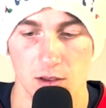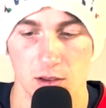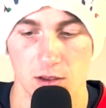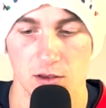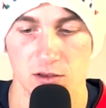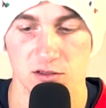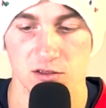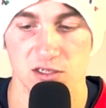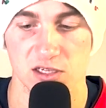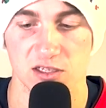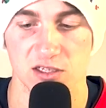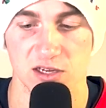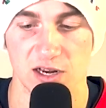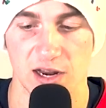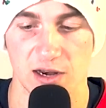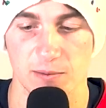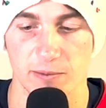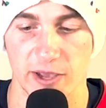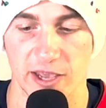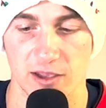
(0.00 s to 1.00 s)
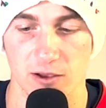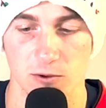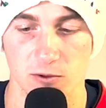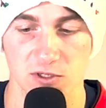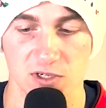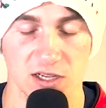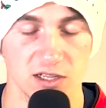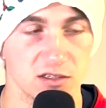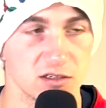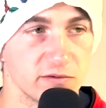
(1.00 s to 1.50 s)
Cincinnati
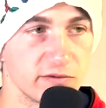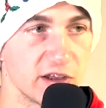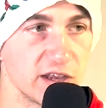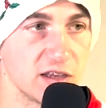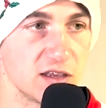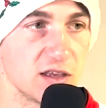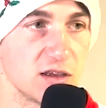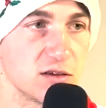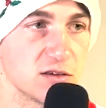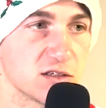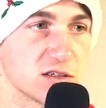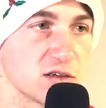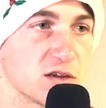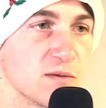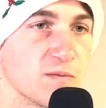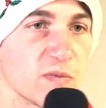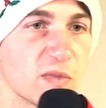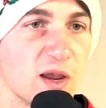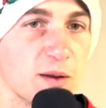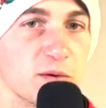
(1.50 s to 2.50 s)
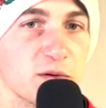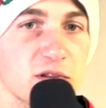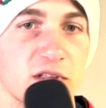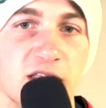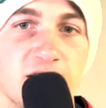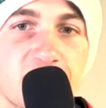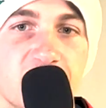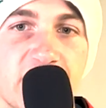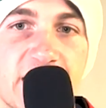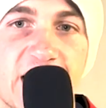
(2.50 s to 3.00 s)
Bengals against the Vikings. I
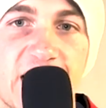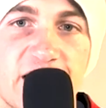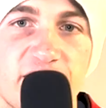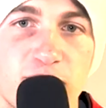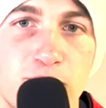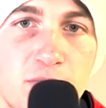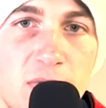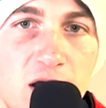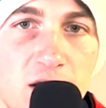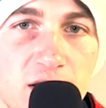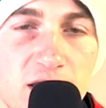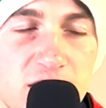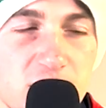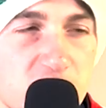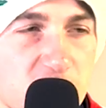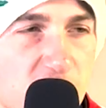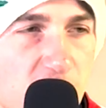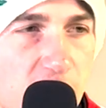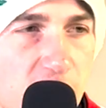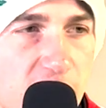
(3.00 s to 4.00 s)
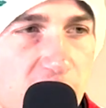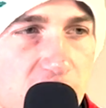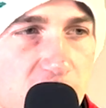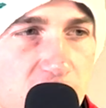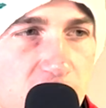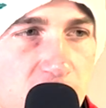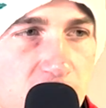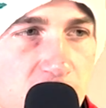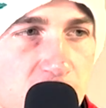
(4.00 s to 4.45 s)
believe they have Mullen starting.